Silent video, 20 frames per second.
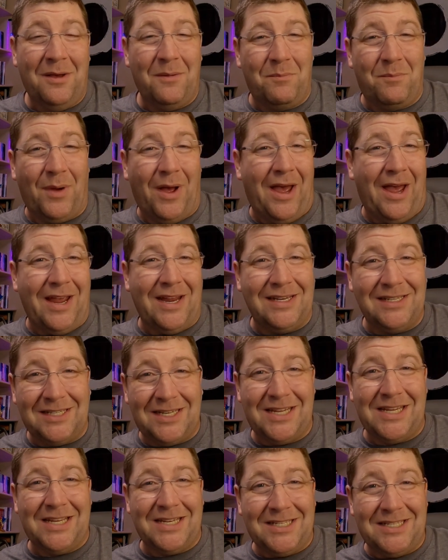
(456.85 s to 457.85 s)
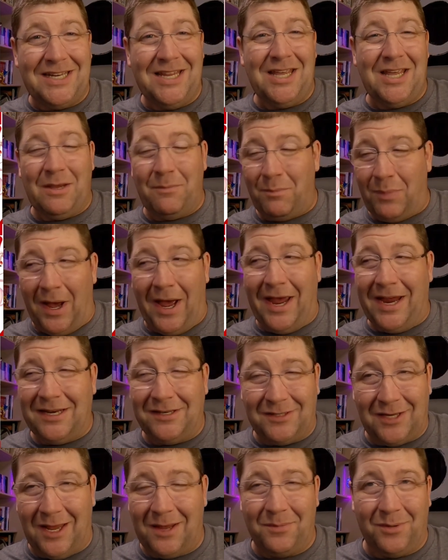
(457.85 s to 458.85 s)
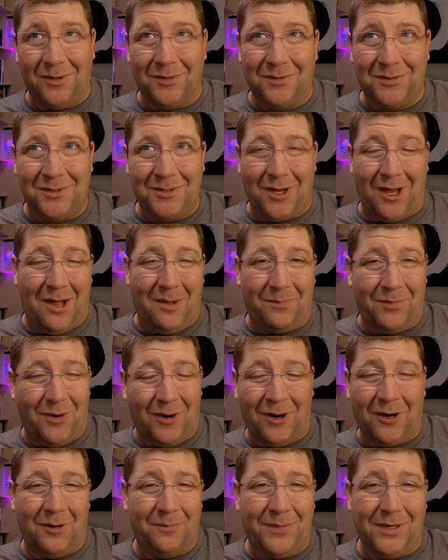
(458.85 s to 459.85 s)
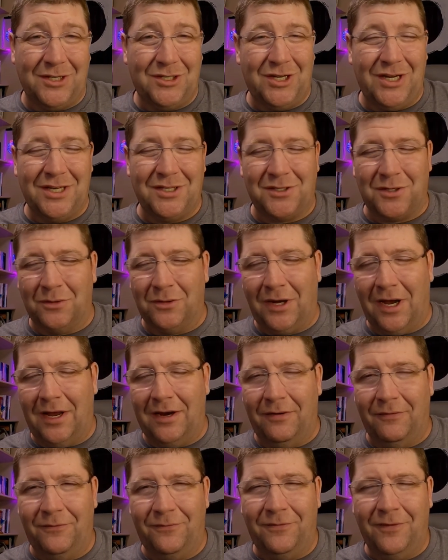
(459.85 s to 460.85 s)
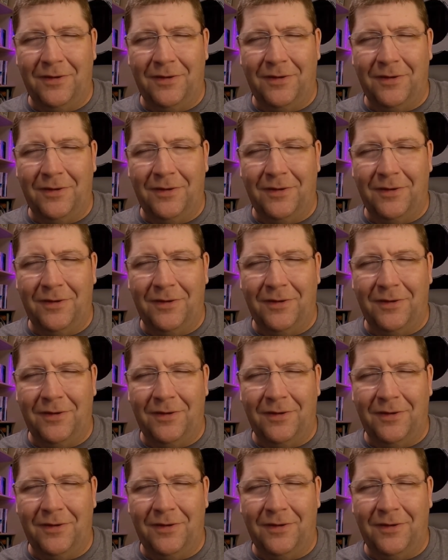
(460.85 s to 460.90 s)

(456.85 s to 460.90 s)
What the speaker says: by D&D, by tabletop RPGs, so kind of